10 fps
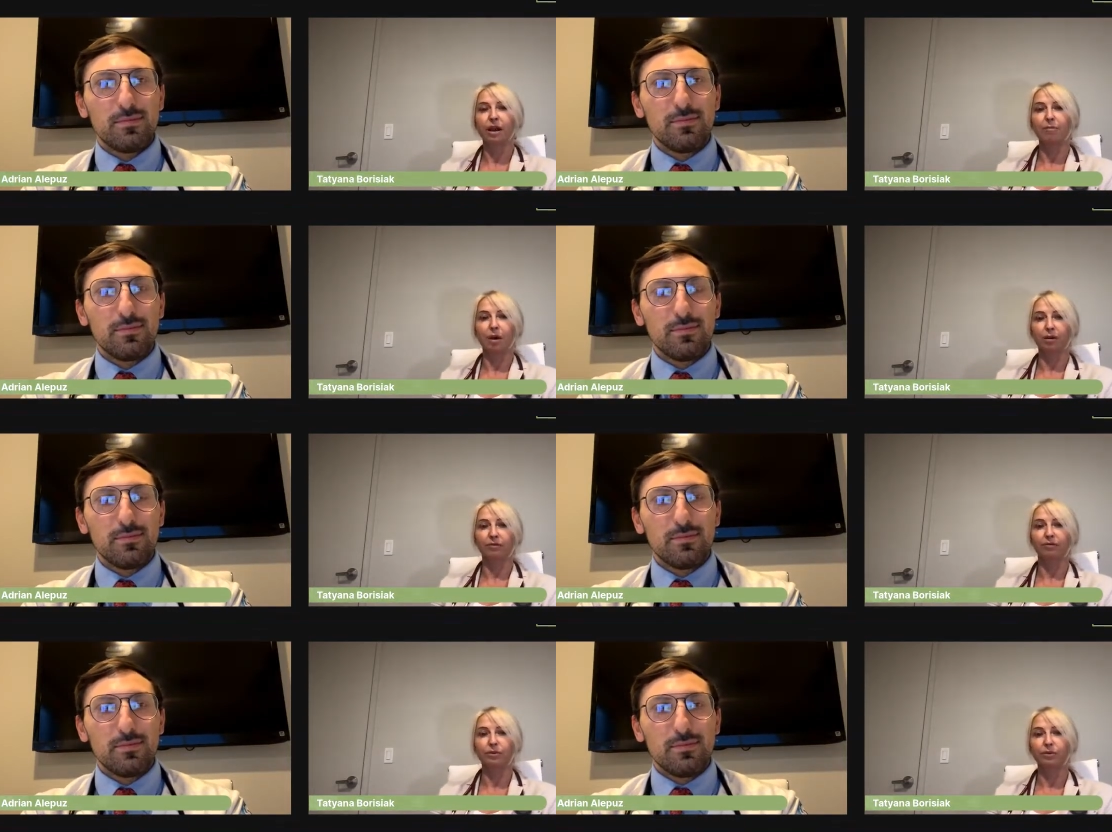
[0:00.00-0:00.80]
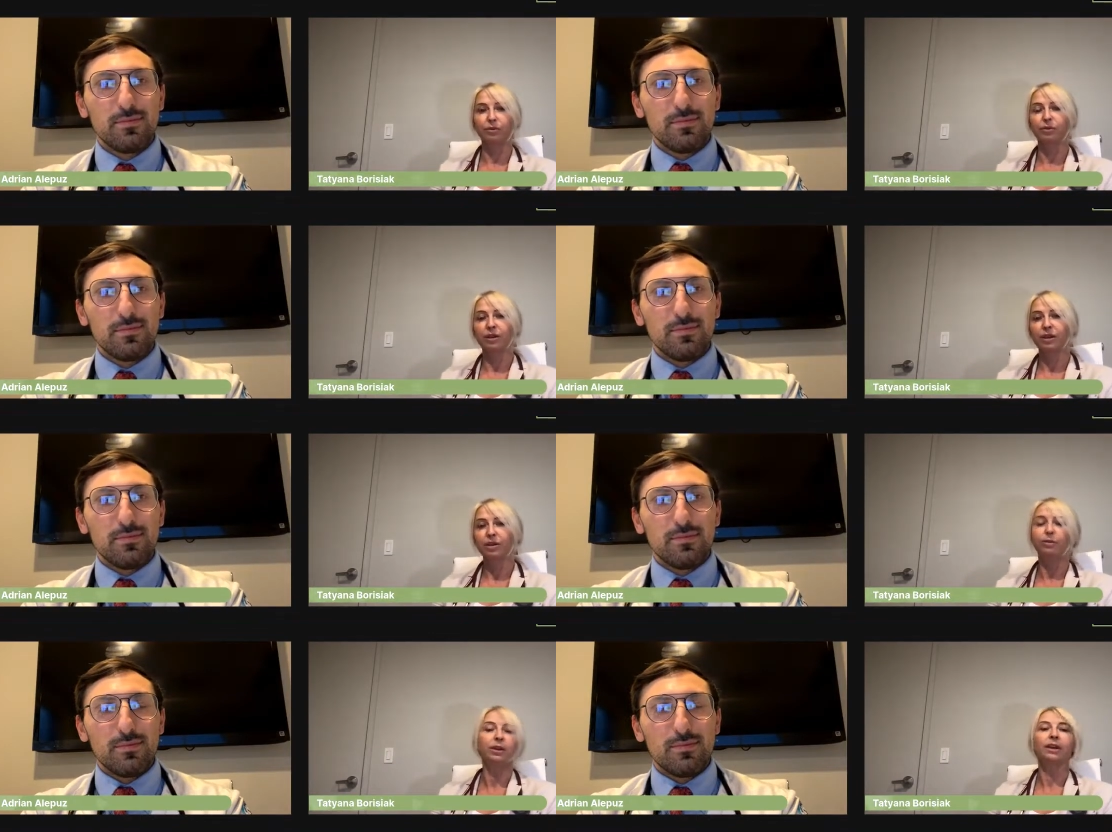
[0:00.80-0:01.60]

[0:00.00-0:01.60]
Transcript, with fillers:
Speaker 1: amount of food you